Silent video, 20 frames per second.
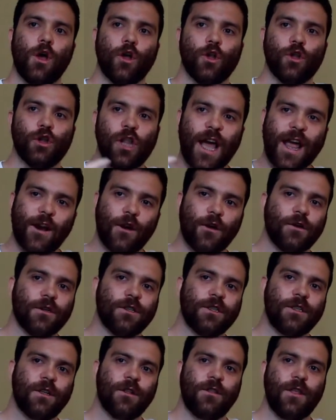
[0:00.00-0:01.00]

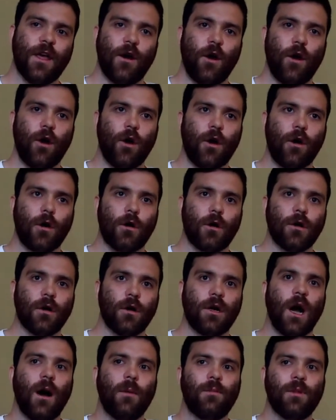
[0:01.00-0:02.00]
layers that are
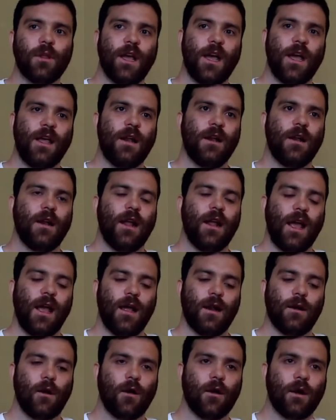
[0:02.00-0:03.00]
complicated
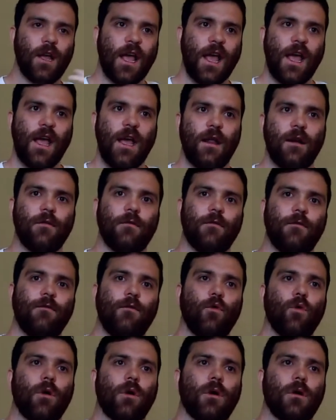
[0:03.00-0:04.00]
and arcane
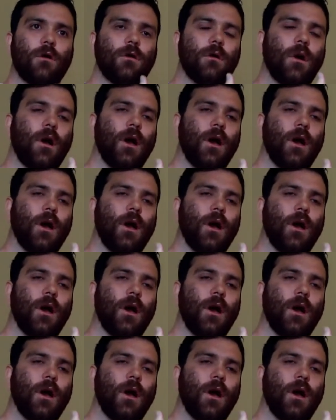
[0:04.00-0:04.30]
for